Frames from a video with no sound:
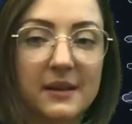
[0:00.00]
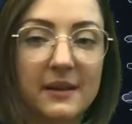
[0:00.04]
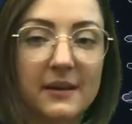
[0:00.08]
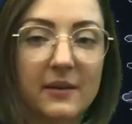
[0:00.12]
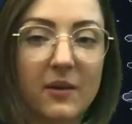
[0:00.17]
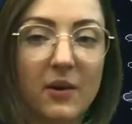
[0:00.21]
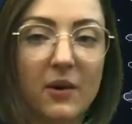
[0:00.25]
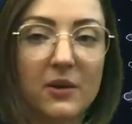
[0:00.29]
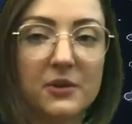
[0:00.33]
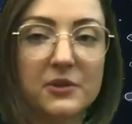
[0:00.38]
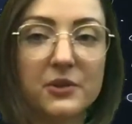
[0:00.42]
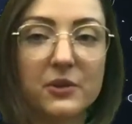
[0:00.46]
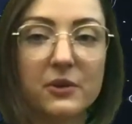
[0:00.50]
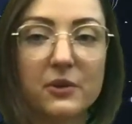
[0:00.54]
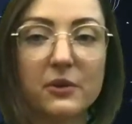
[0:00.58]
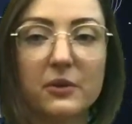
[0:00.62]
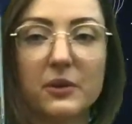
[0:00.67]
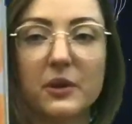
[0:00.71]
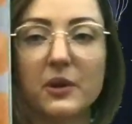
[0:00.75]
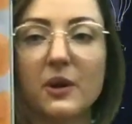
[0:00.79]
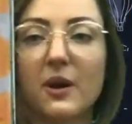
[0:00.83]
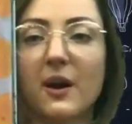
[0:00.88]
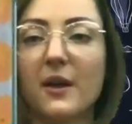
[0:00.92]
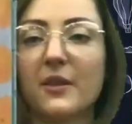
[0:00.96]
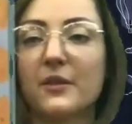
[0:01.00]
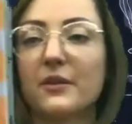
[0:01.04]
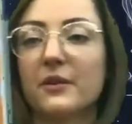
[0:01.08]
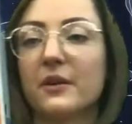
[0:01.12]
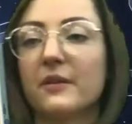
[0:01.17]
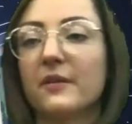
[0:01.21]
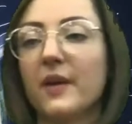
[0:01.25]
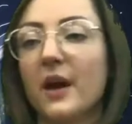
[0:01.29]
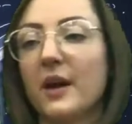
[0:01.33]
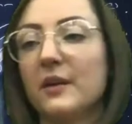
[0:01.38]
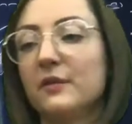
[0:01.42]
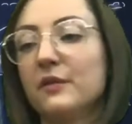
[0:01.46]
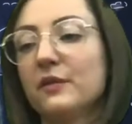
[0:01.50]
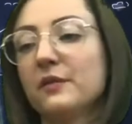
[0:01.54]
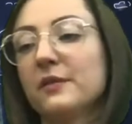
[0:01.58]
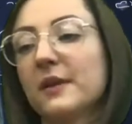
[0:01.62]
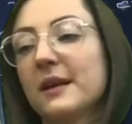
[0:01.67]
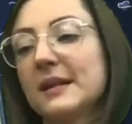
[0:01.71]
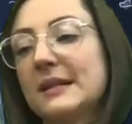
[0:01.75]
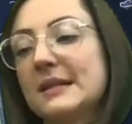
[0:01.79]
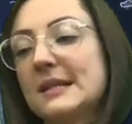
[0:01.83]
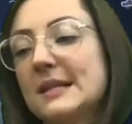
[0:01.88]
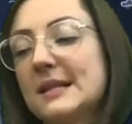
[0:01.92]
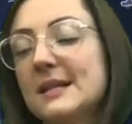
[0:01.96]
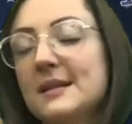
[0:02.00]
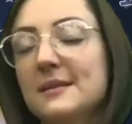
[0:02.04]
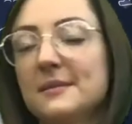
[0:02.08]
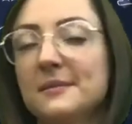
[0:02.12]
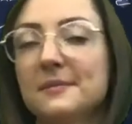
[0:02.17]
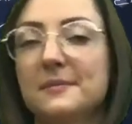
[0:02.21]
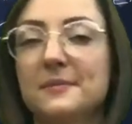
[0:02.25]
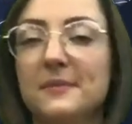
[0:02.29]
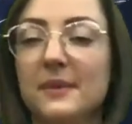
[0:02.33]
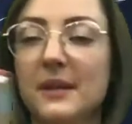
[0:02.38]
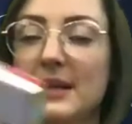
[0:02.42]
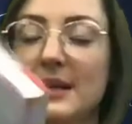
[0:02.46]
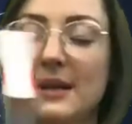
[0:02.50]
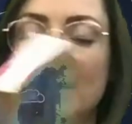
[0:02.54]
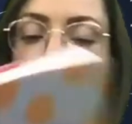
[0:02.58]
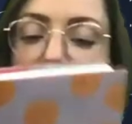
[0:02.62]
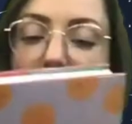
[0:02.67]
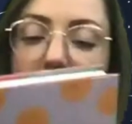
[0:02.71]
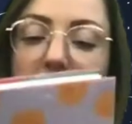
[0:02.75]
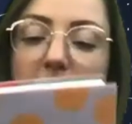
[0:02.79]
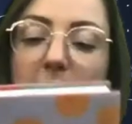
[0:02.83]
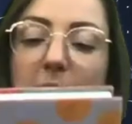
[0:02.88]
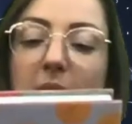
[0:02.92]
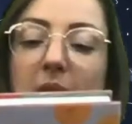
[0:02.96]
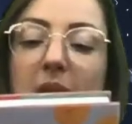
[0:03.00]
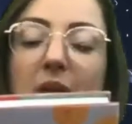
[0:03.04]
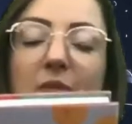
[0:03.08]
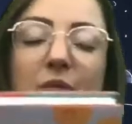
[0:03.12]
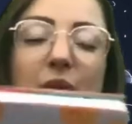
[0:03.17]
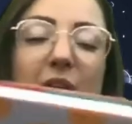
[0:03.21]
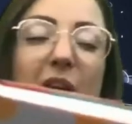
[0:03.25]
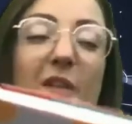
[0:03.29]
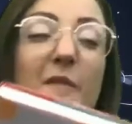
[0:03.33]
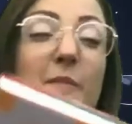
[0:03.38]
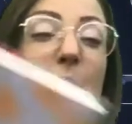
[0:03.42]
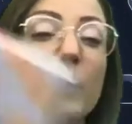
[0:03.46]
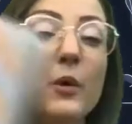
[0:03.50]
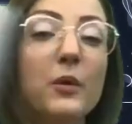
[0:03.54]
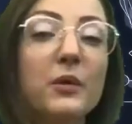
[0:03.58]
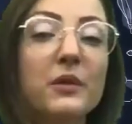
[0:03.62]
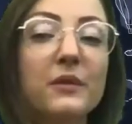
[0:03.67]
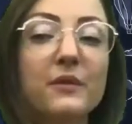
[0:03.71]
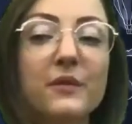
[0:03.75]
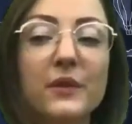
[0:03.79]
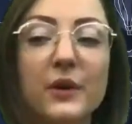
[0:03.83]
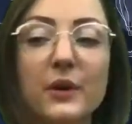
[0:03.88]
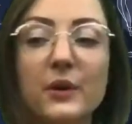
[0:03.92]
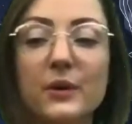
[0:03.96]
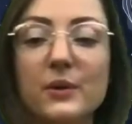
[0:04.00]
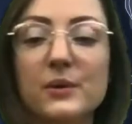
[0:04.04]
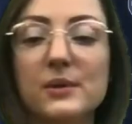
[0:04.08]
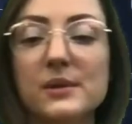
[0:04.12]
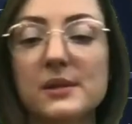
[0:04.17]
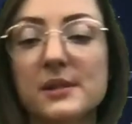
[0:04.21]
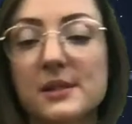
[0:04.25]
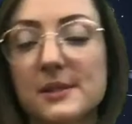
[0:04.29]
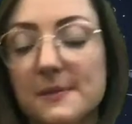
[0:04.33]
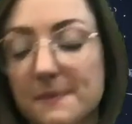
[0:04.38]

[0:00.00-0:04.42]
Also the author of Unfriended. I believe we have both of those.